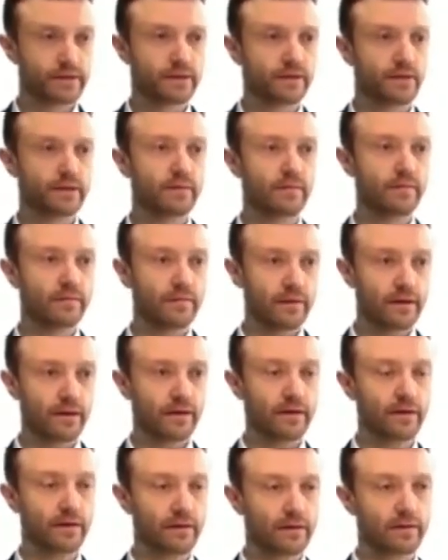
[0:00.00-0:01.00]

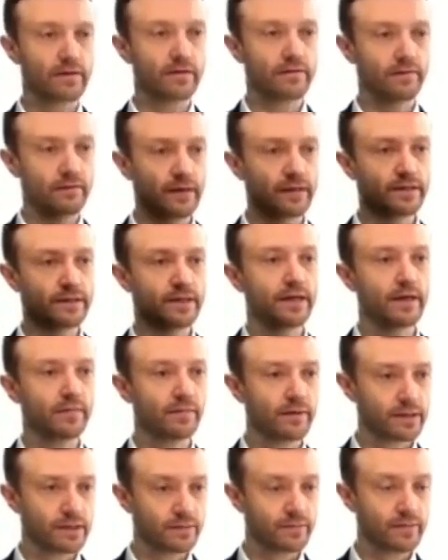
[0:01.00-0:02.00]
The financing
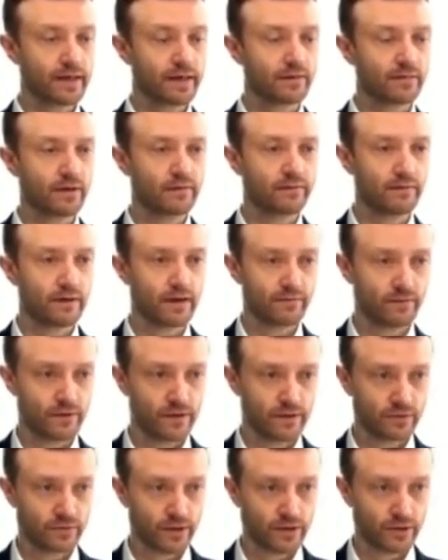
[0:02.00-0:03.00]
companies may qualify for
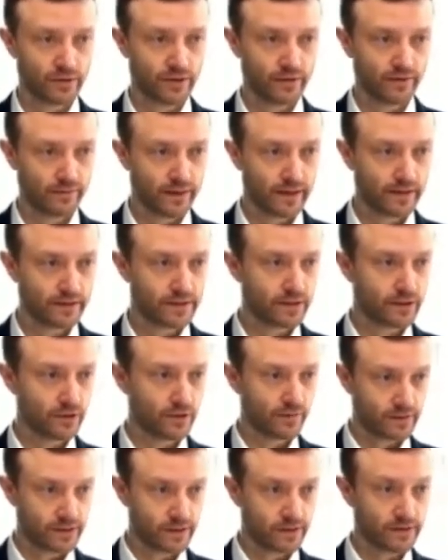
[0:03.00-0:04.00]
the treasury and financing
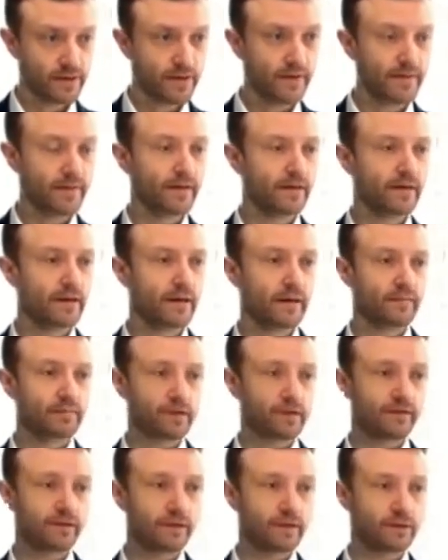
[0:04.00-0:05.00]
services
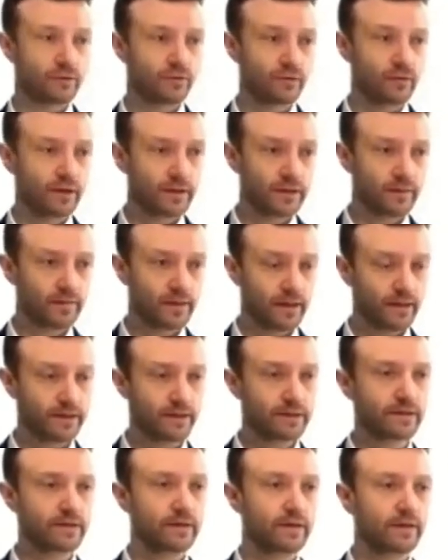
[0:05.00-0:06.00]
provided to related
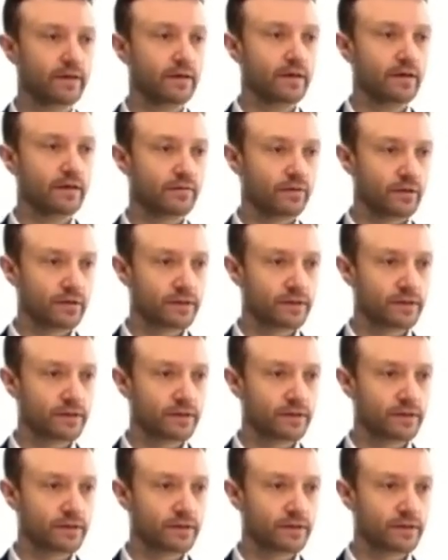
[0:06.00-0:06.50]
parties, for